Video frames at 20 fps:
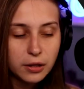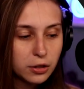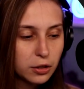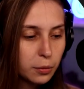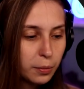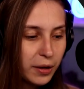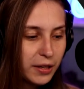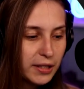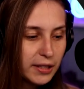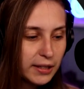So
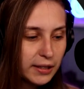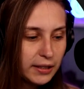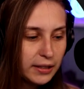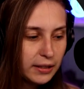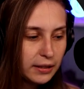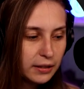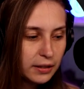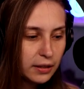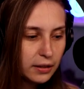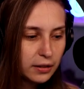
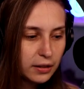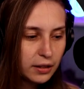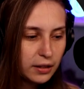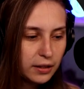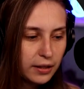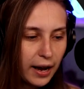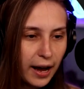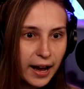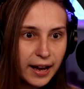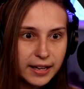basically
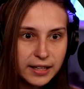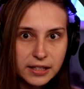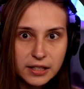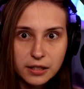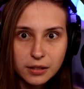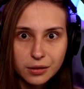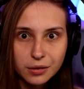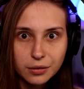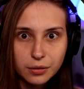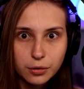the
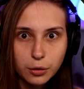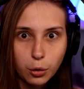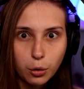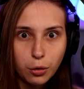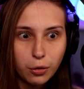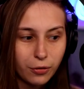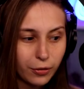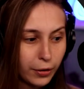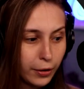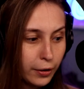eyes go
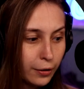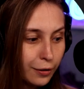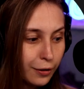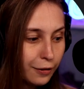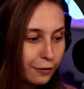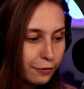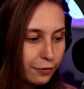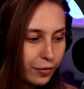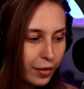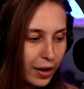on and
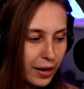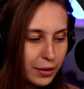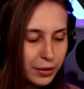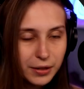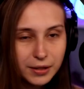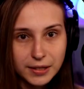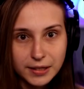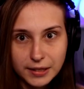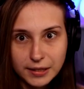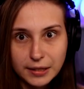off and you
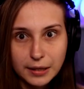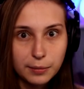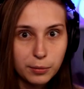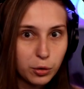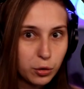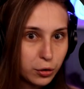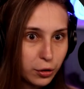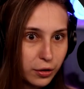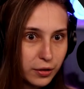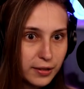can see them
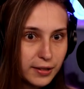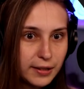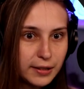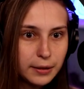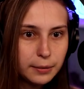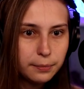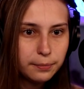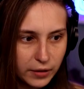or not see them.